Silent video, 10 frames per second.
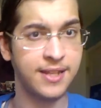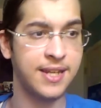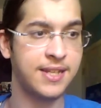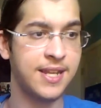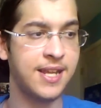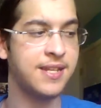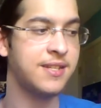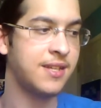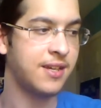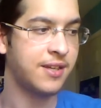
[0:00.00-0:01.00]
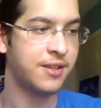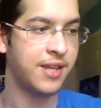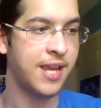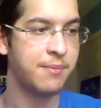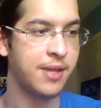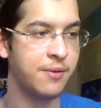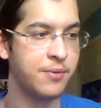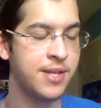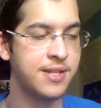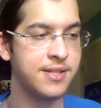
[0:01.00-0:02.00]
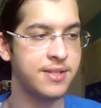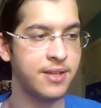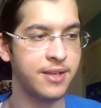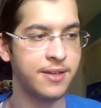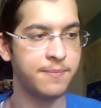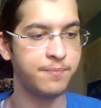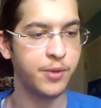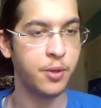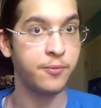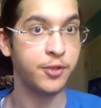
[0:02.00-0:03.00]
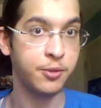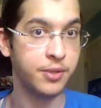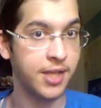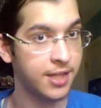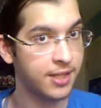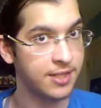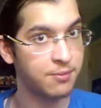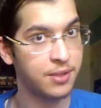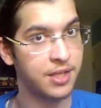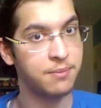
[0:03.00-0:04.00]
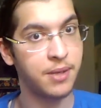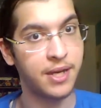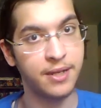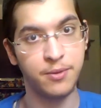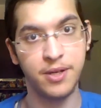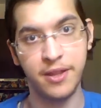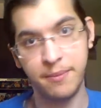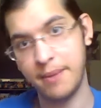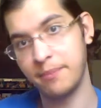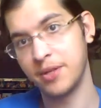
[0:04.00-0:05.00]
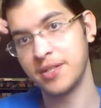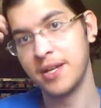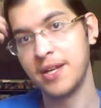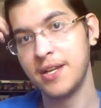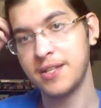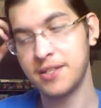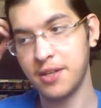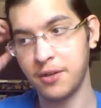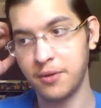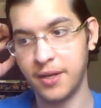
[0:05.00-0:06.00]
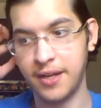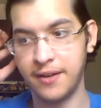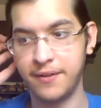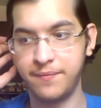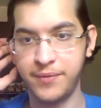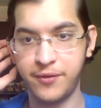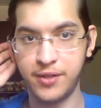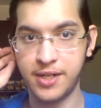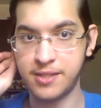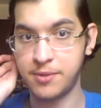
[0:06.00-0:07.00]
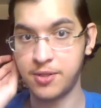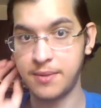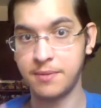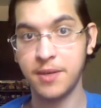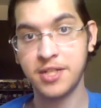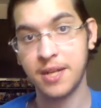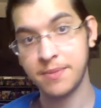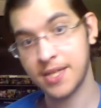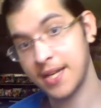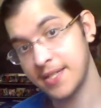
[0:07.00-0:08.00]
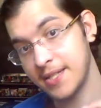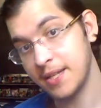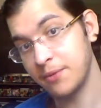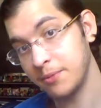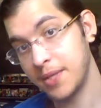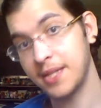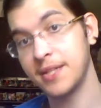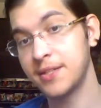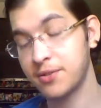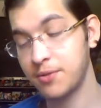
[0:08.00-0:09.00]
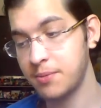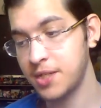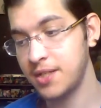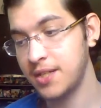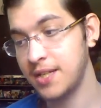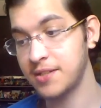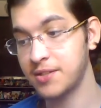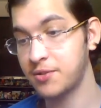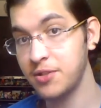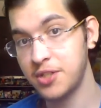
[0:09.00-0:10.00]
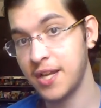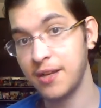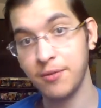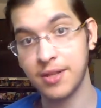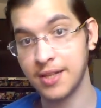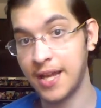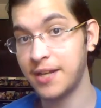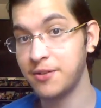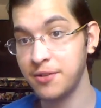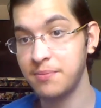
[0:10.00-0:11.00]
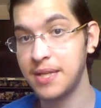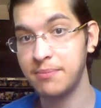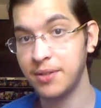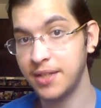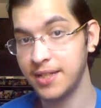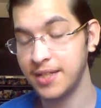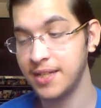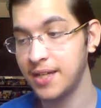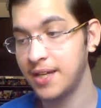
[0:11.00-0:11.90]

and at the end, the game that wins hopefully will get Let's Played by one of the members. So if you're not subscribed to Much Games Guides, it will be in the description. It is a good channel with a lot of good people in it.